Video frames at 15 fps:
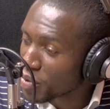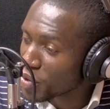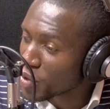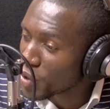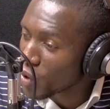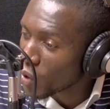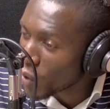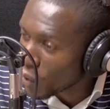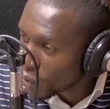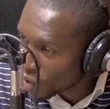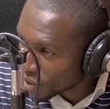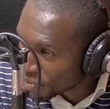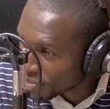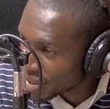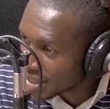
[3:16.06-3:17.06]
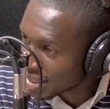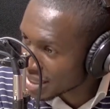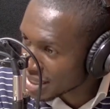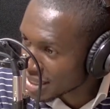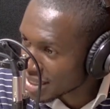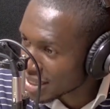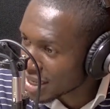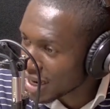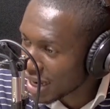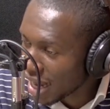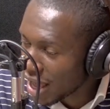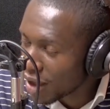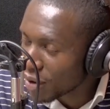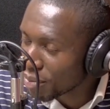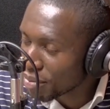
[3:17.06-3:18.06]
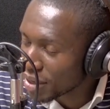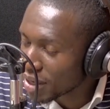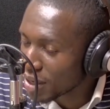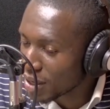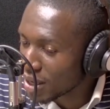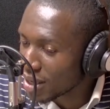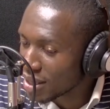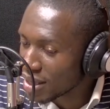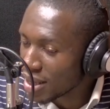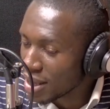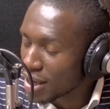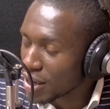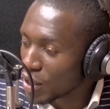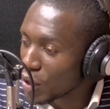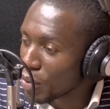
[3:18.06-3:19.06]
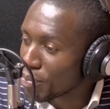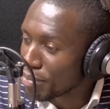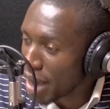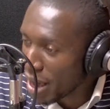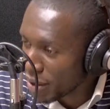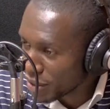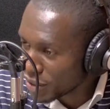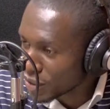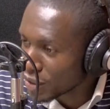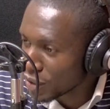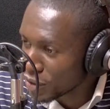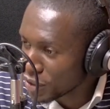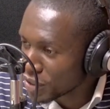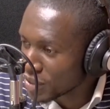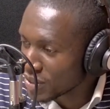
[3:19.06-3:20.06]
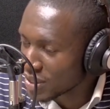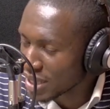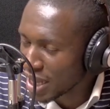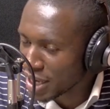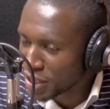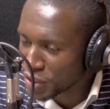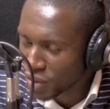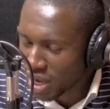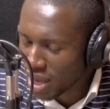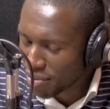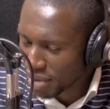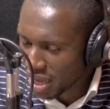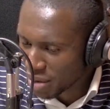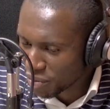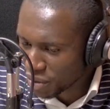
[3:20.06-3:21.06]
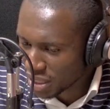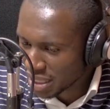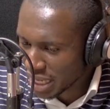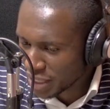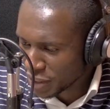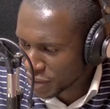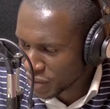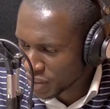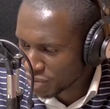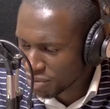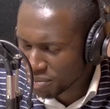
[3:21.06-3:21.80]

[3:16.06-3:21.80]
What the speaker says: your own business, Global Solutions, and you're coming up with digesters.